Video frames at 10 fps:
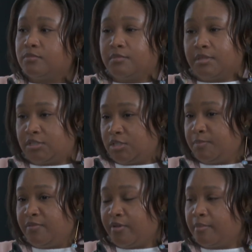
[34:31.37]
let's just
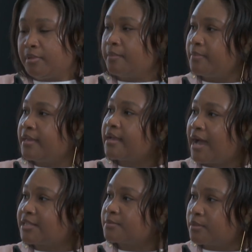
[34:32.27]
be very blunt, being
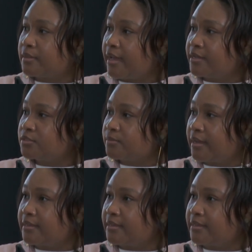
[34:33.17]
hospitalized, right?